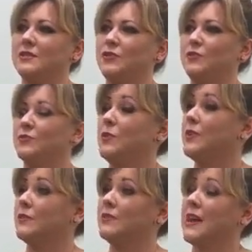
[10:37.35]
you
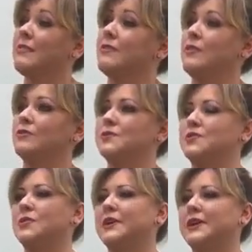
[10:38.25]
won't get the whole
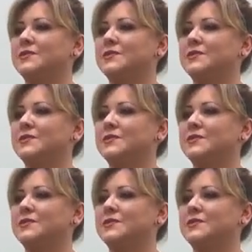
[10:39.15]
story.